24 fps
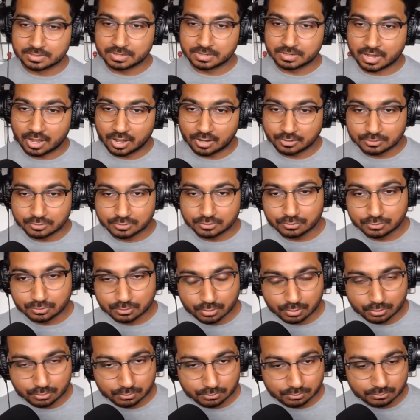how do you
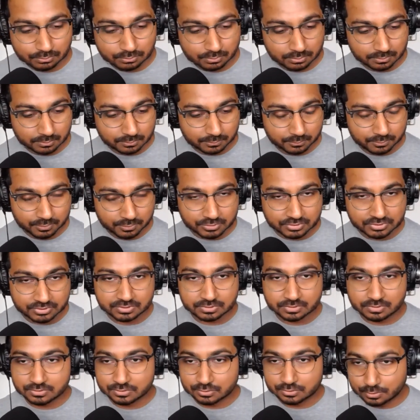know which
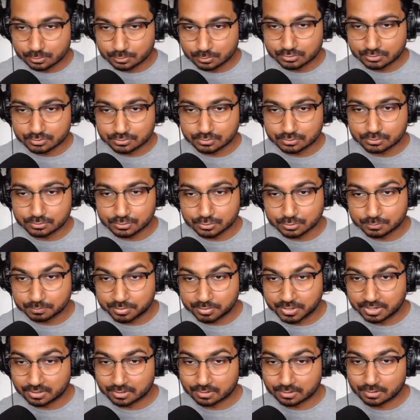solution to
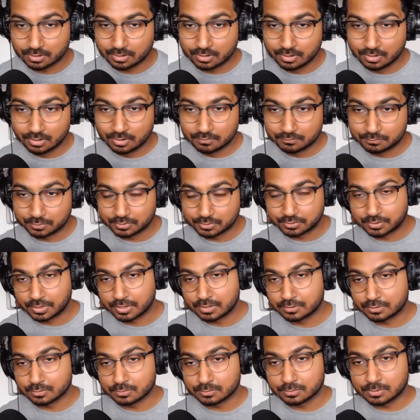pick for the
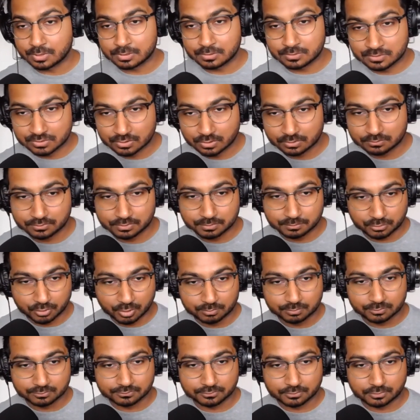thing that you're solving
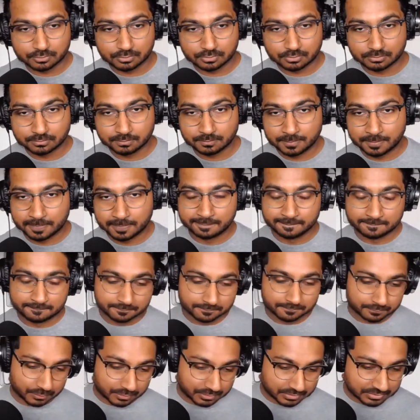problem for?
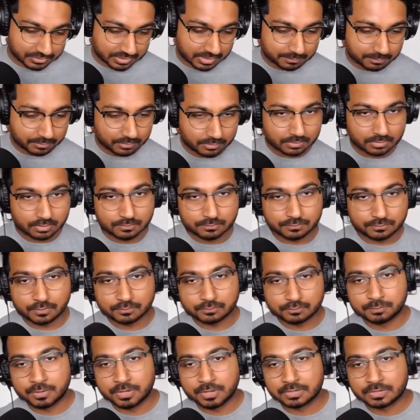For example, if you have
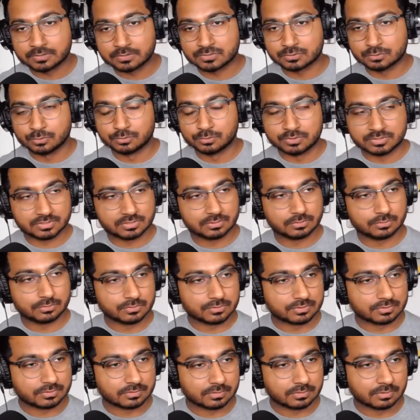to pick a storage
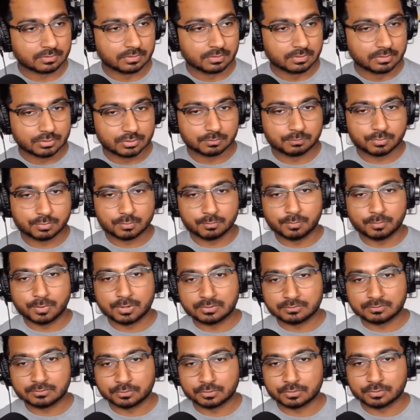solution to
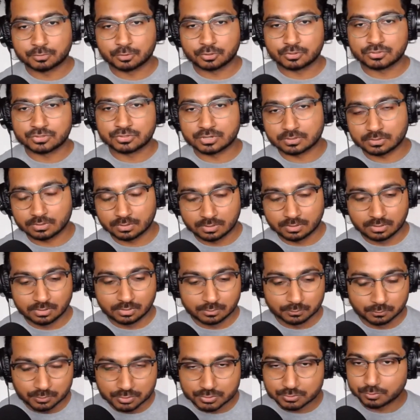implement for your project,
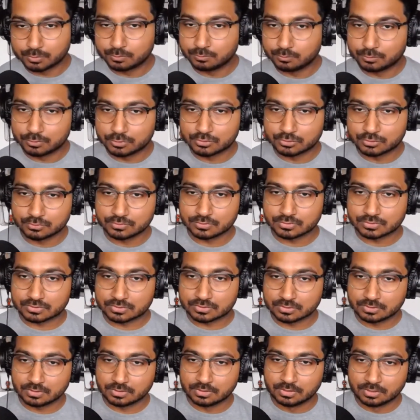which one would you choose?
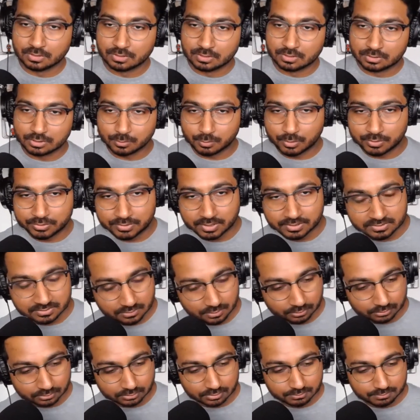The one that's
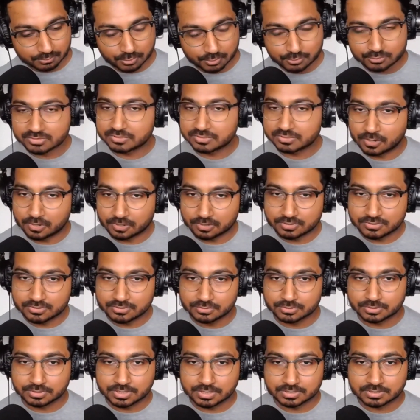got the most stars
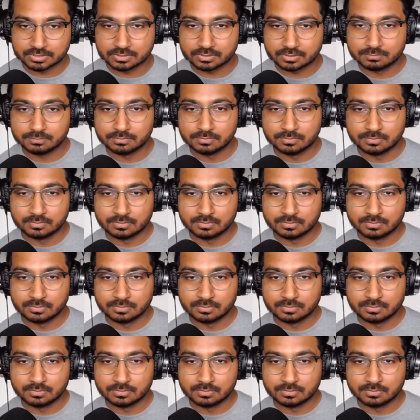on GitHub